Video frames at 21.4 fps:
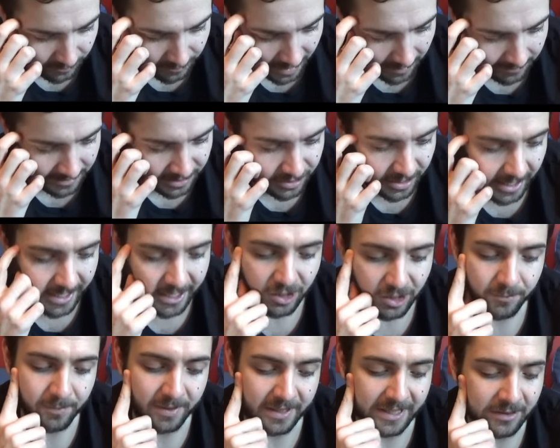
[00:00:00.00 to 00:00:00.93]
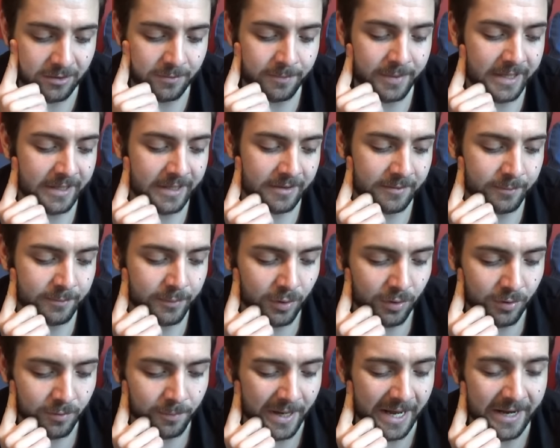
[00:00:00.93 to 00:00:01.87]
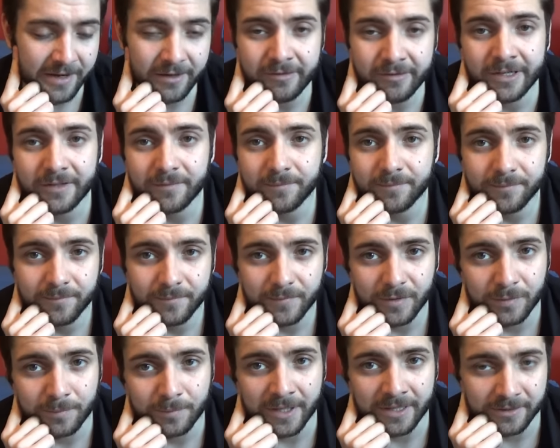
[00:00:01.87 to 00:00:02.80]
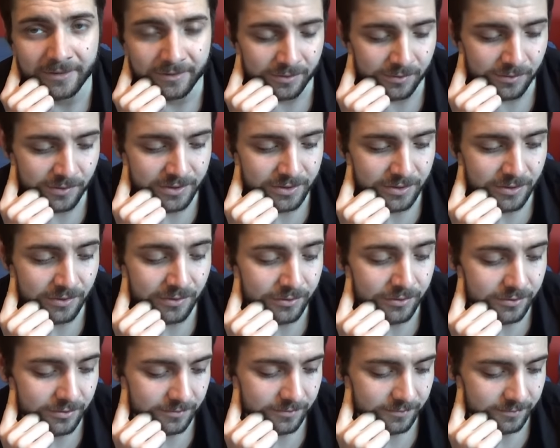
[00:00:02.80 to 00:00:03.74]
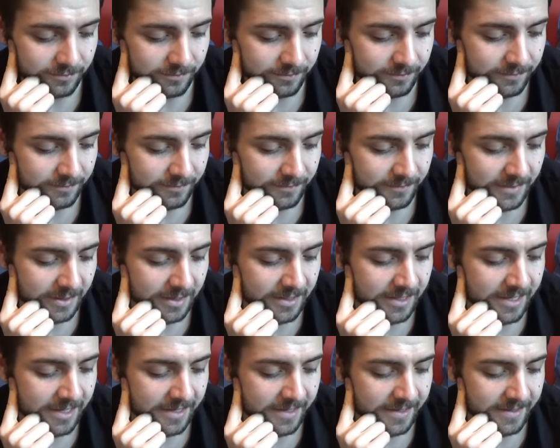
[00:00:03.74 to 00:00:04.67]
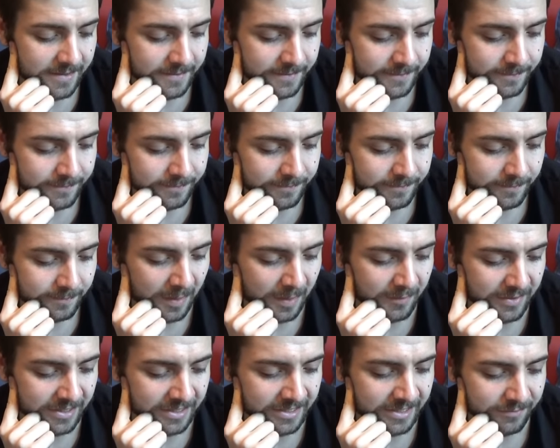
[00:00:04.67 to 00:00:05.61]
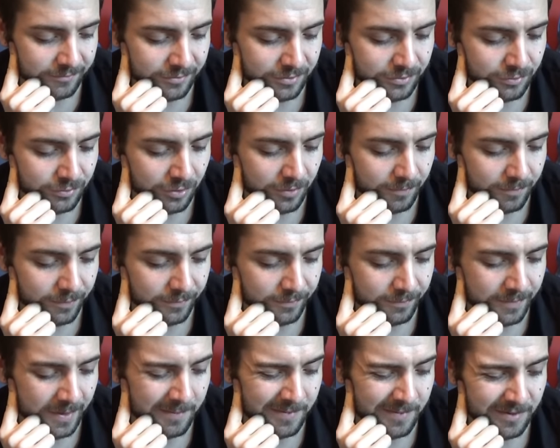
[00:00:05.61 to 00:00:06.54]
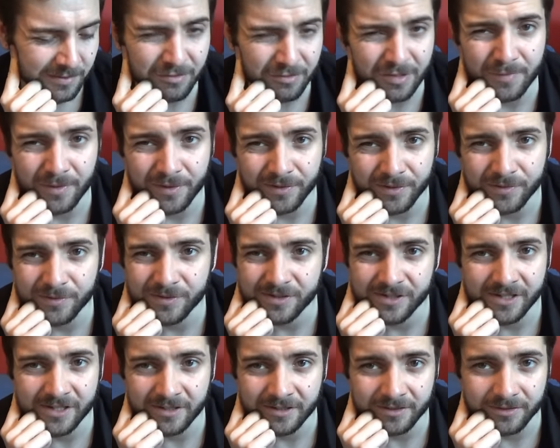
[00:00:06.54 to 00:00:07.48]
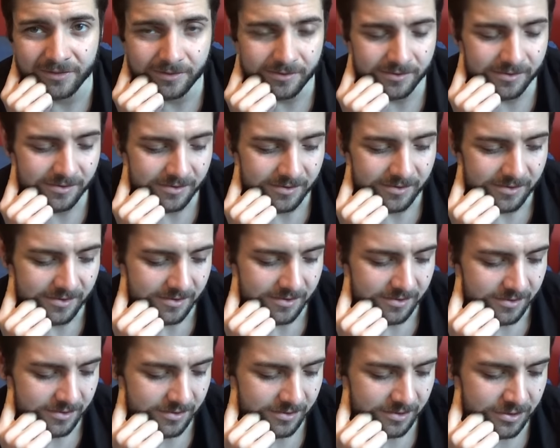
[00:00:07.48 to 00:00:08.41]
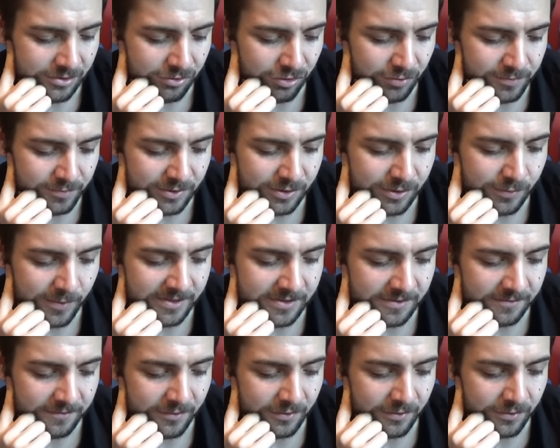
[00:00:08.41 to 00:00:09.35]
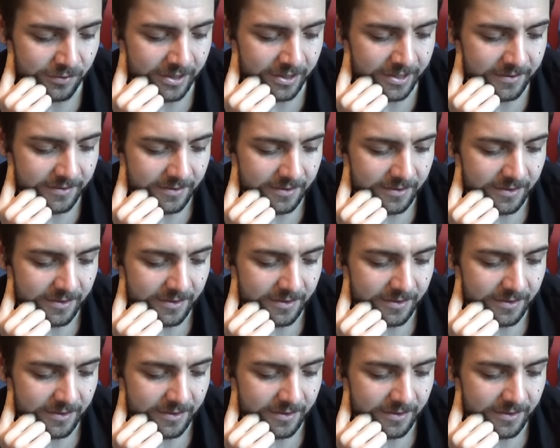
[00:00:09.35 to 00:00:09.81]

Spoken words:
maybe shake it up a little bit and put a banner in, because banner's always good. But I think you'd have to drop maybe 3 models, which ain't good, because you're up into 24 then.